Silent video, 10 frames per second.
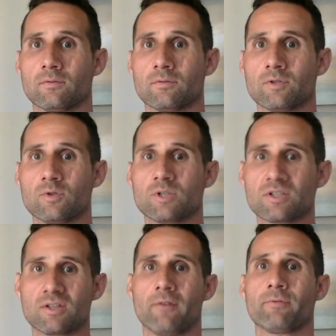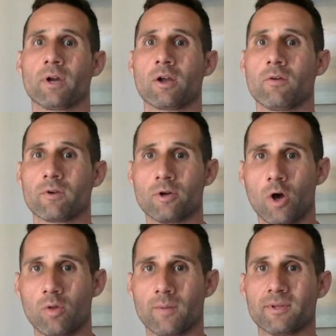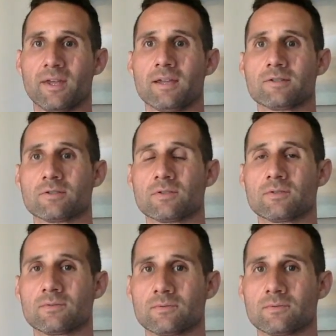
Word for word: Choosing suffering over no limitations.